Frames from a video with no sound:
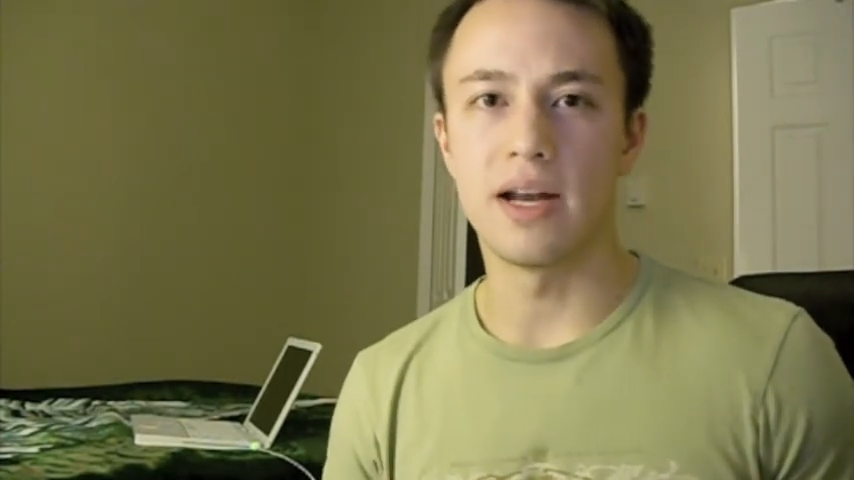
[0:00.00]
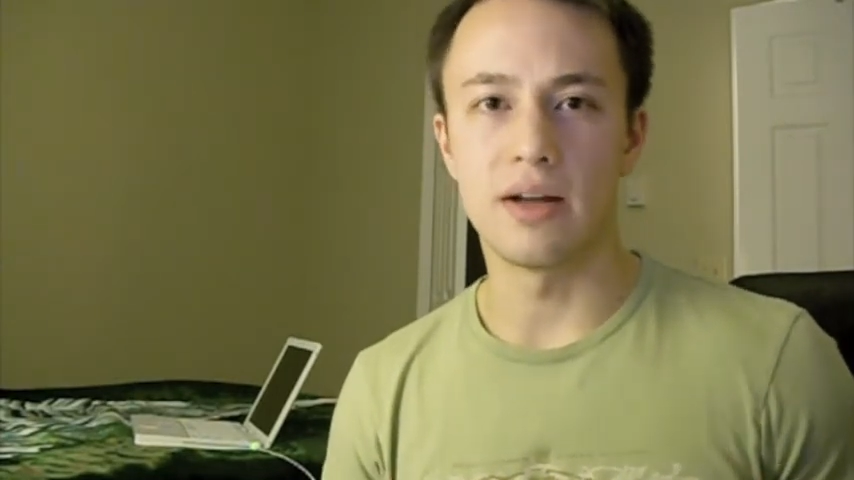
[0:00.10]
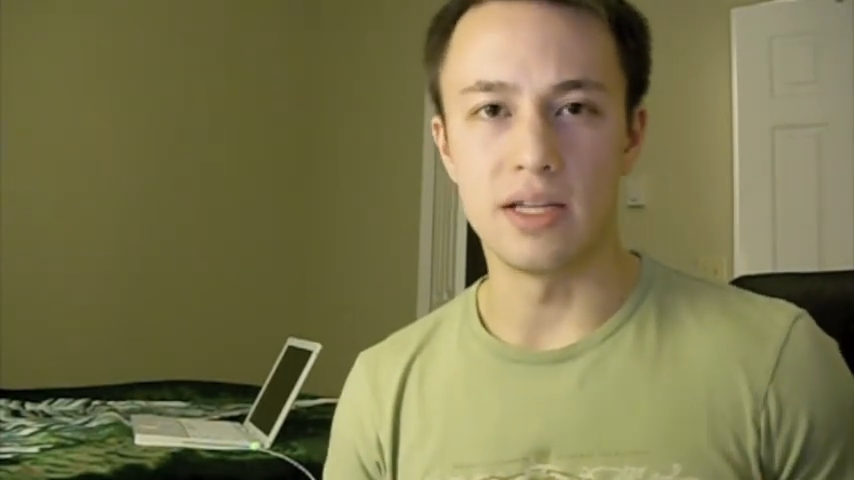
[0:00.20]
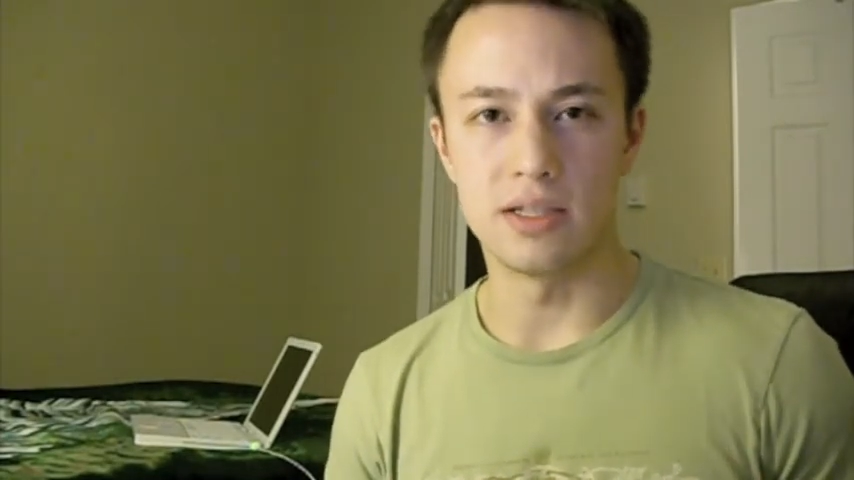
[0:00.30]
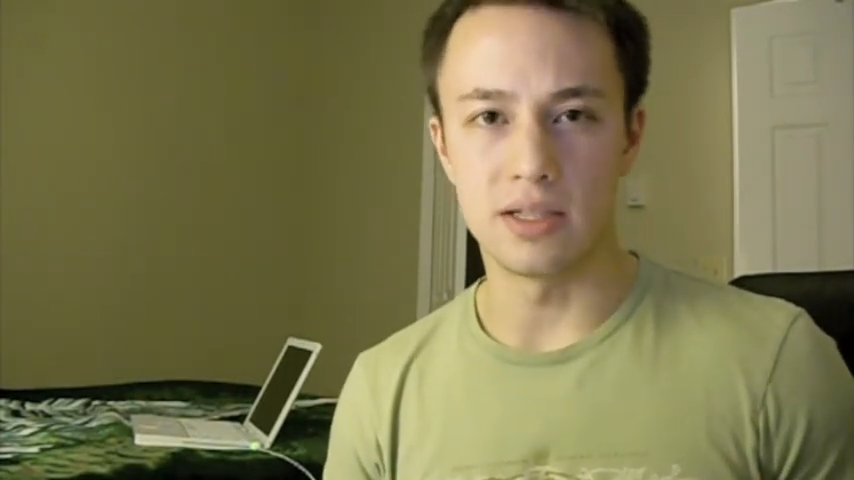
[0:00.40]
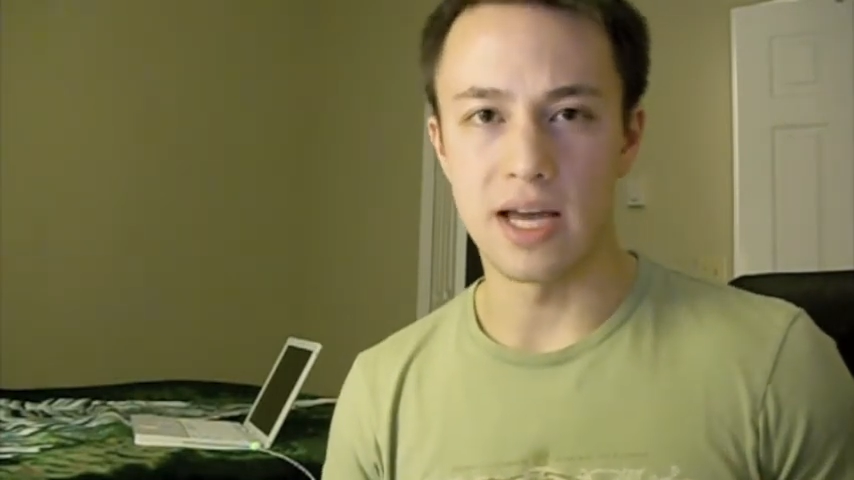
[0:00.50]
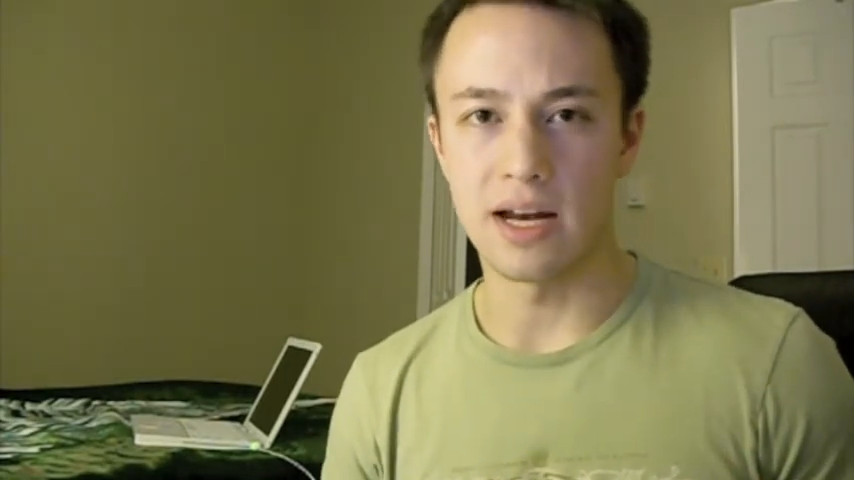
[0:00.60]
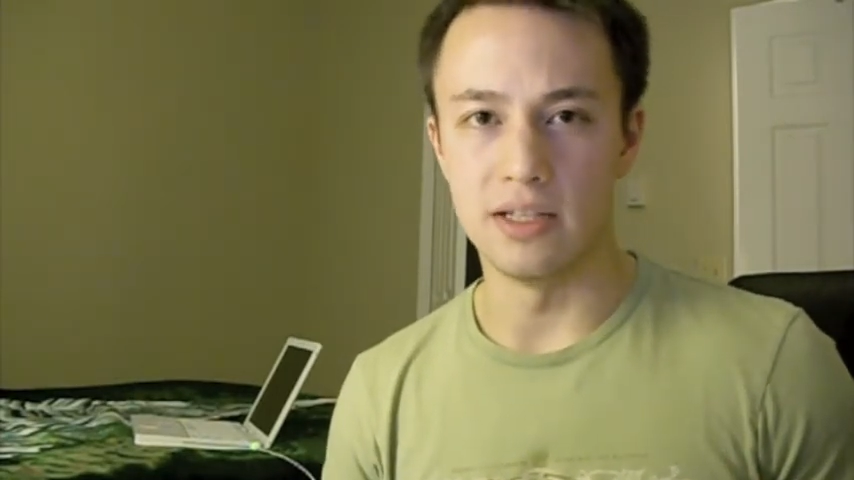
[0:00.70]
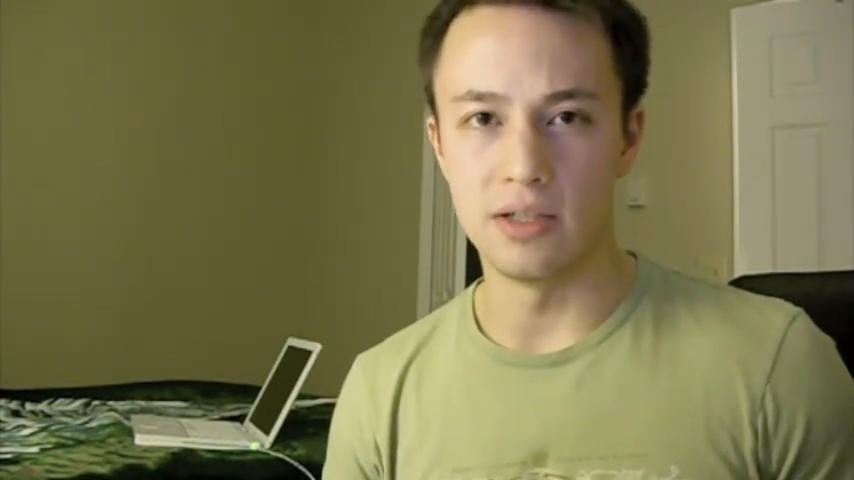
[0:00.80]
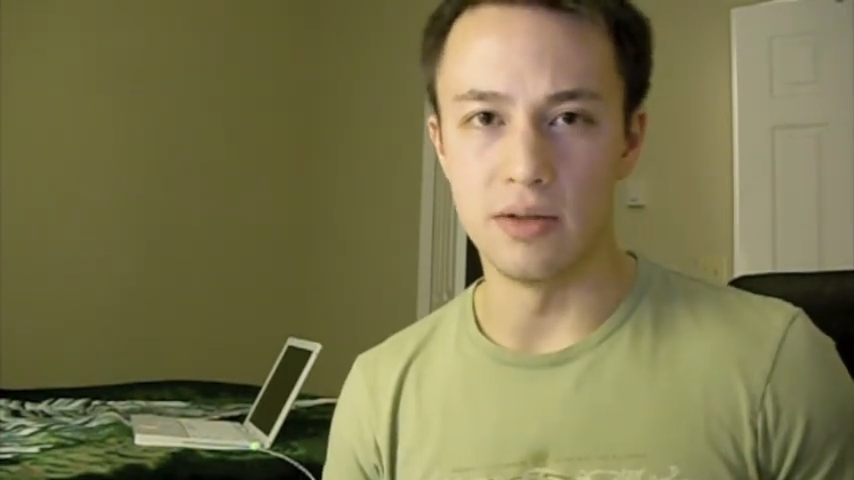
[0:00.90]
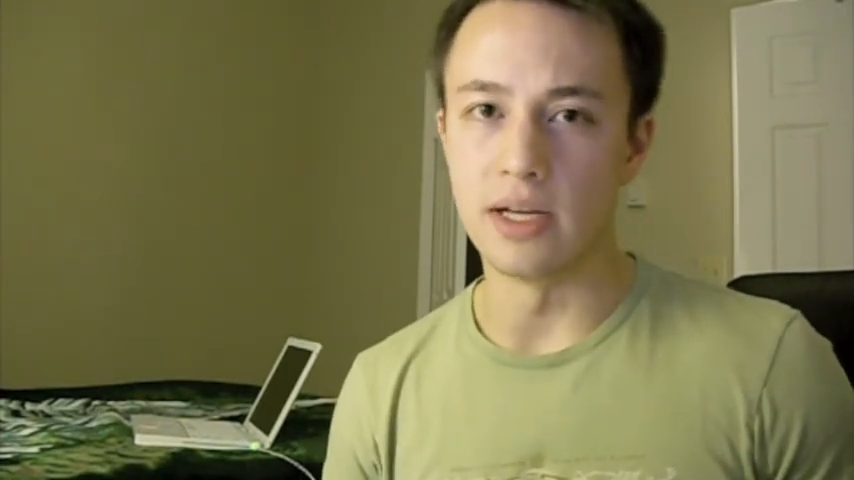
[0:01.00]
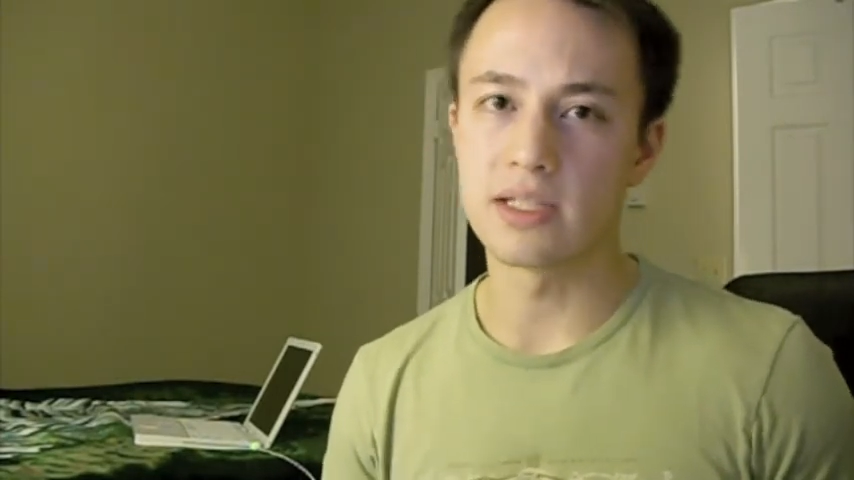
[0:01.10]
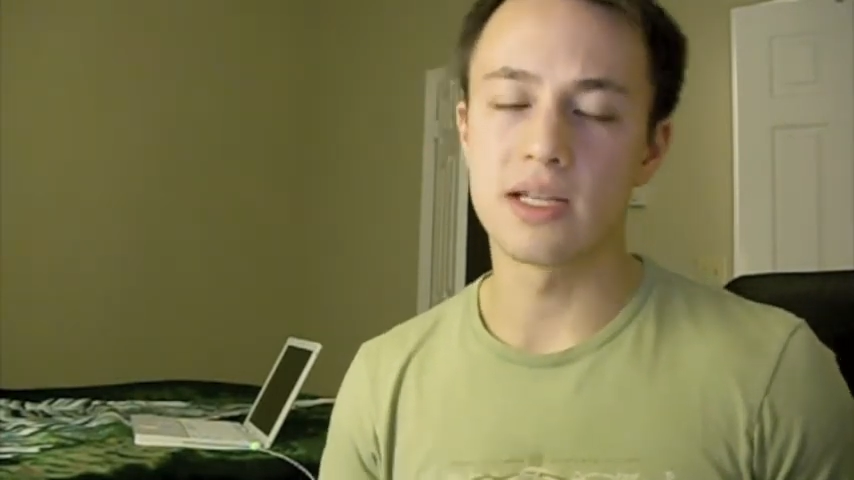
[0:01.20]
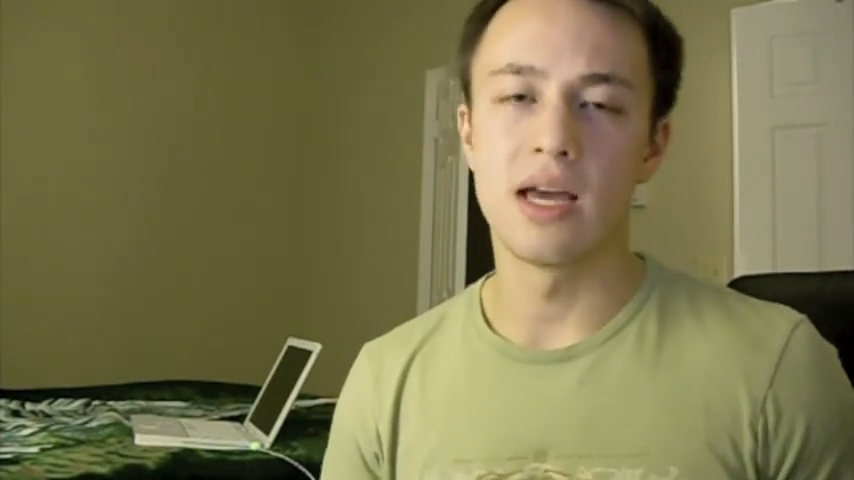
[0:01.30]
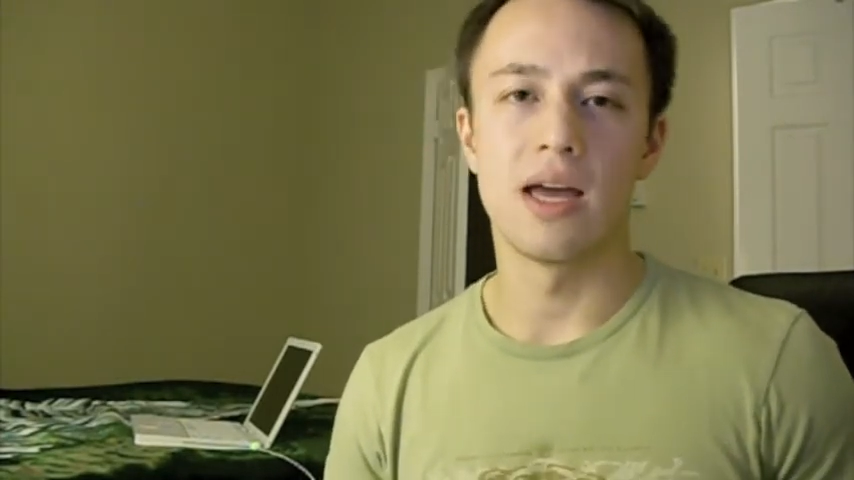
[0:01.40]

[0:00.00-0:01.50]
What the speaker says: out easily how to do this.